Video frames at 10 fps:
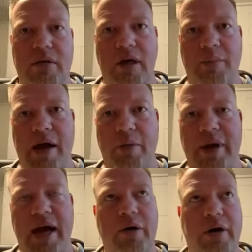
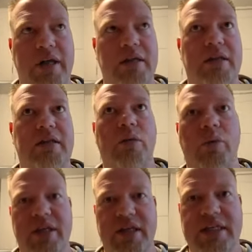POW and the
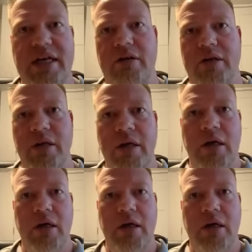way that Darren